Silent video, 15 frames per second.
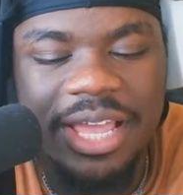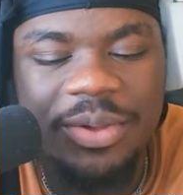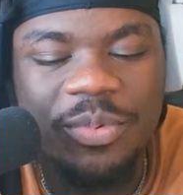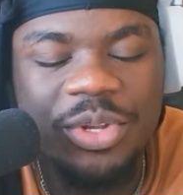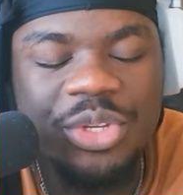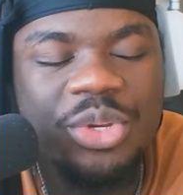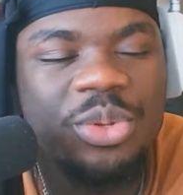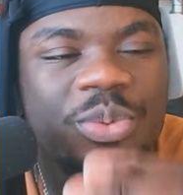like
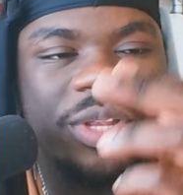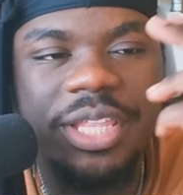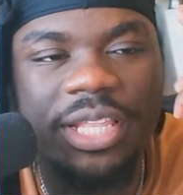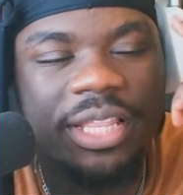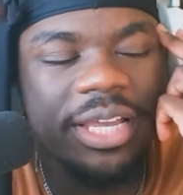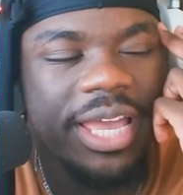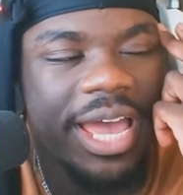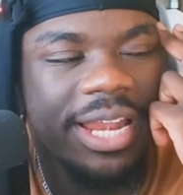when you really
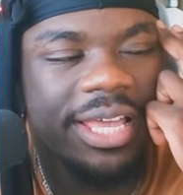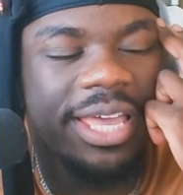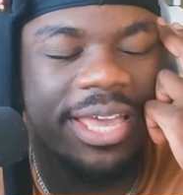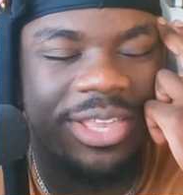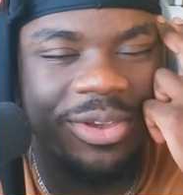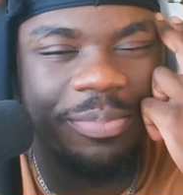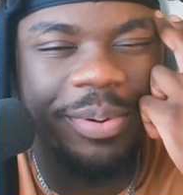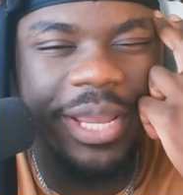look at it
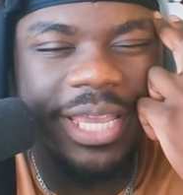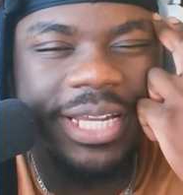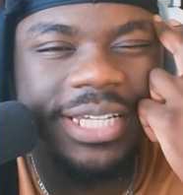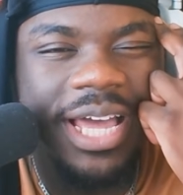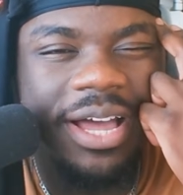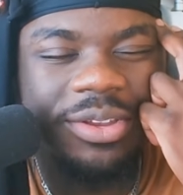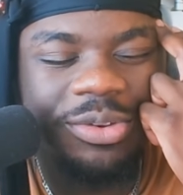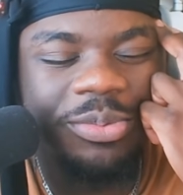and you break it
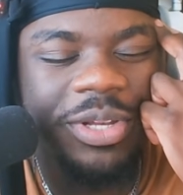down,